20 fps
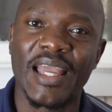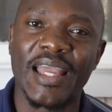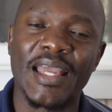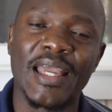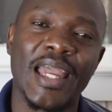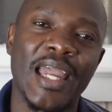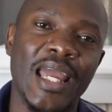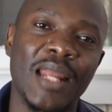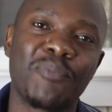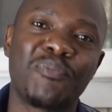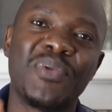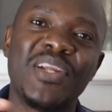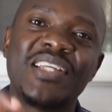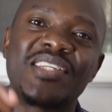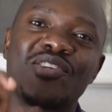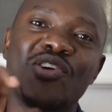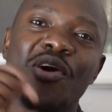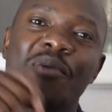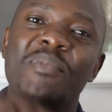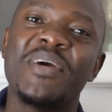And please
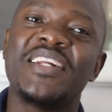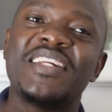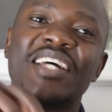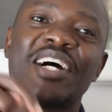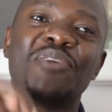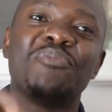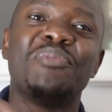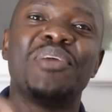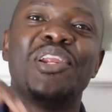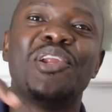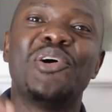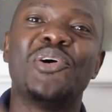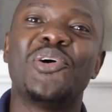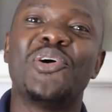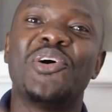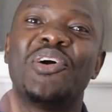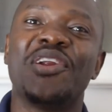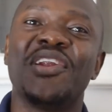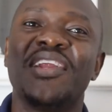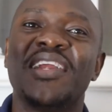comment down below
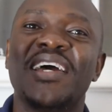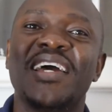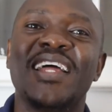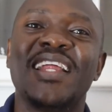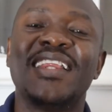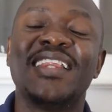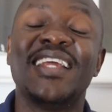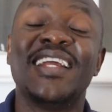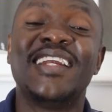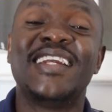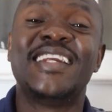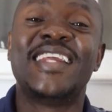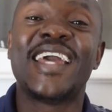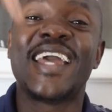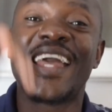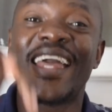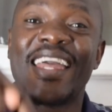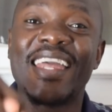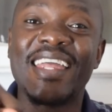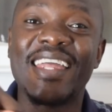on the
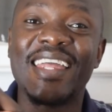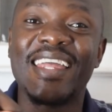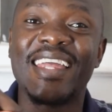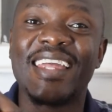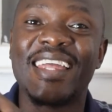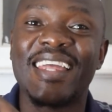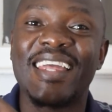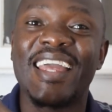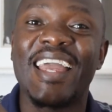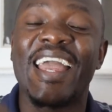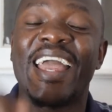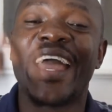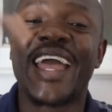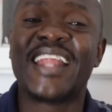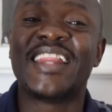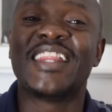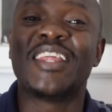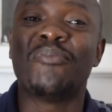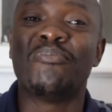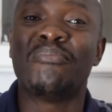day
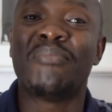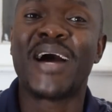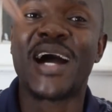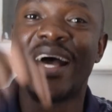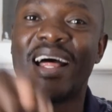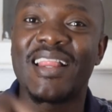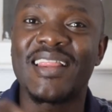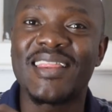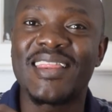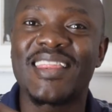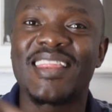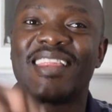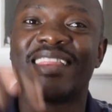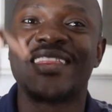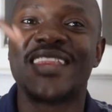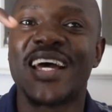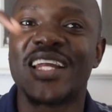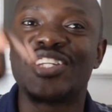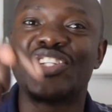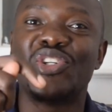and the month
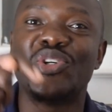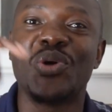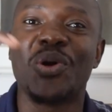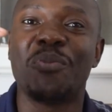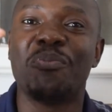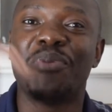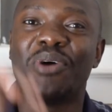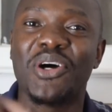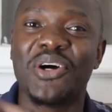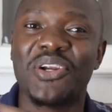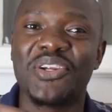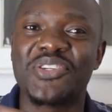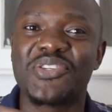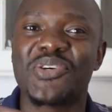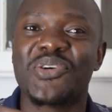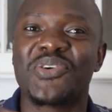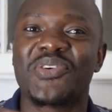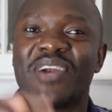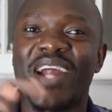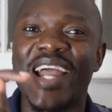that you are born. So
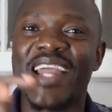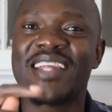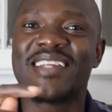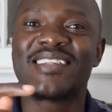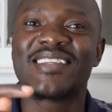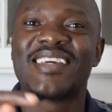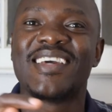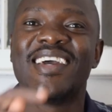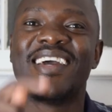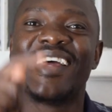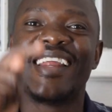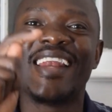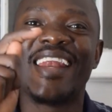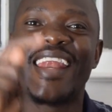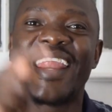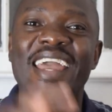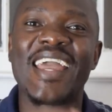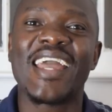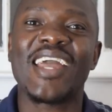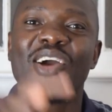write
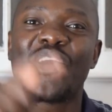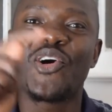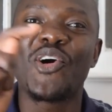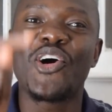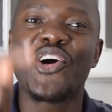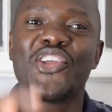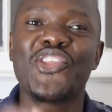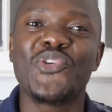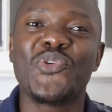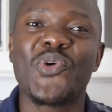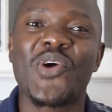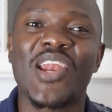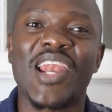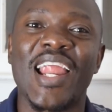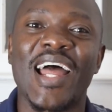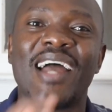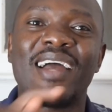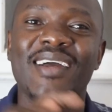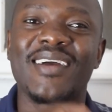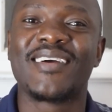ne
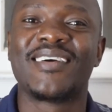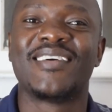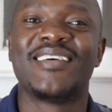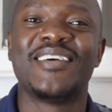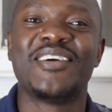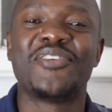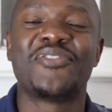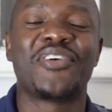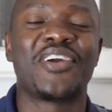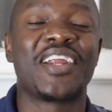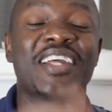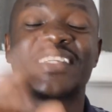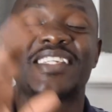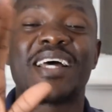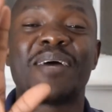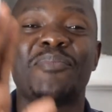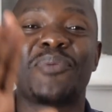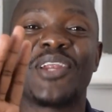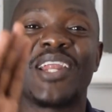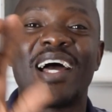onyuola. For
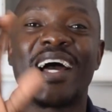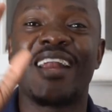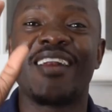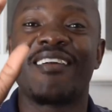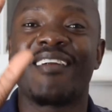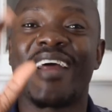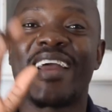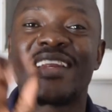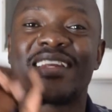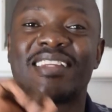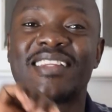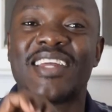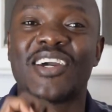example, I'll write the